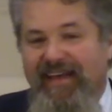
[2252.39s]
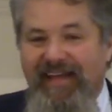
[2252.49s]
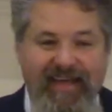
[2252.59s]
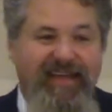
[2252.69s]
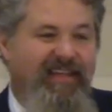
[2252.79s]
it,
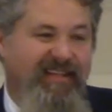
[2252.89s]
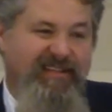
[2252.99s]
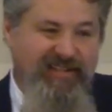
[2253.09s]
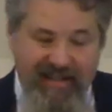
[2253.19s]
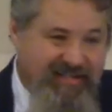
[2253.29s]

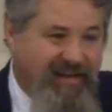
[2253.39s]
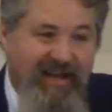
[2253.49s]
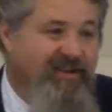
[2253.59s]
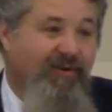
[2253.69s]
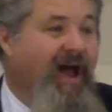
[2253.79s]
it, she, she
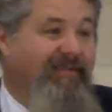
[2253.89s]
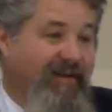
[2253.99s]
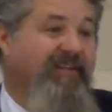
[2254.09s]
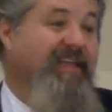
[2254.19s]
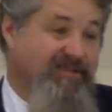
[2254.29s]
doesn't cry
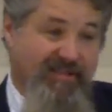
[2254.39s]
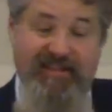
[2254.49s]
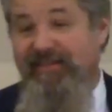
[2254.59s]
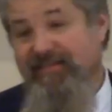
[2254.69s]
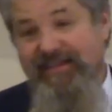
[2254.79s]
very
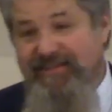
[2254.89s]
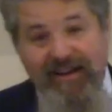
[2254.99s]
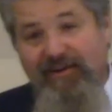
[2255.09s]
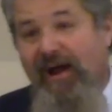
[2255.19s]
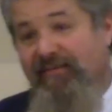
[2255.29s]
easily. She
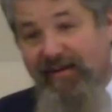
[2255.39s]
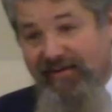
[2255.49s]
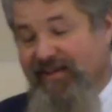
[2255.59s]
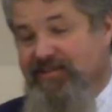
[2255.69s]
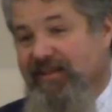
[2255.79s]
doesn't cry
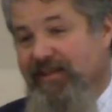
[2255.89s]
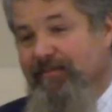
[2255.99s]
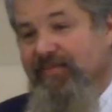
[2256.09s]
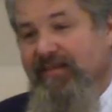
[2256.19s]
very easily.